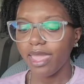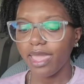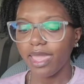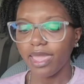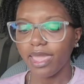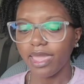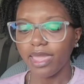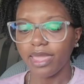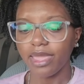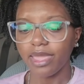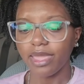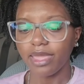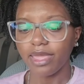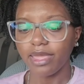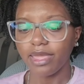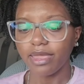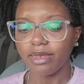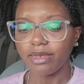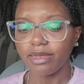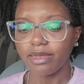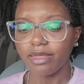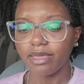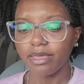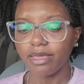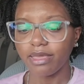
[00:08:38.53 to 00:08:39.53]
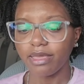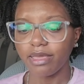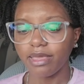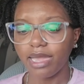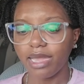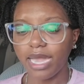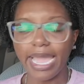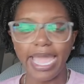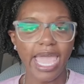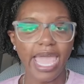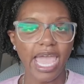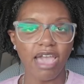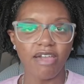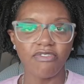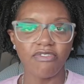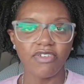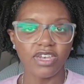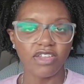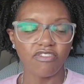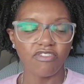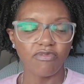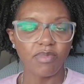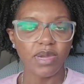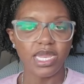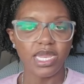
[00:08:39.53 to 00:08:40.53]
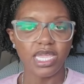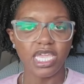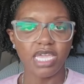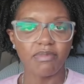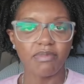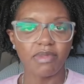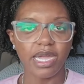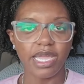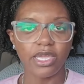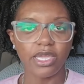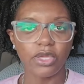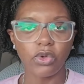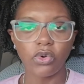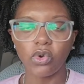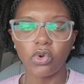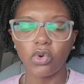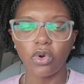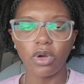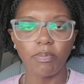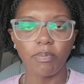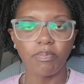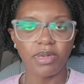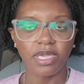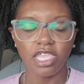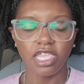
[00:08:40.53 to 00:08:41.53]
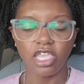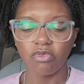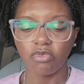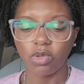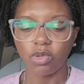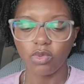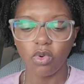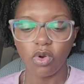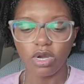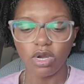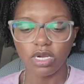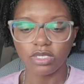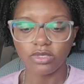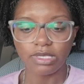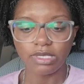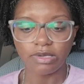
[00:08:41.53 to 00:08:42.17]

And I have enough money in my Google Opinion Rewards.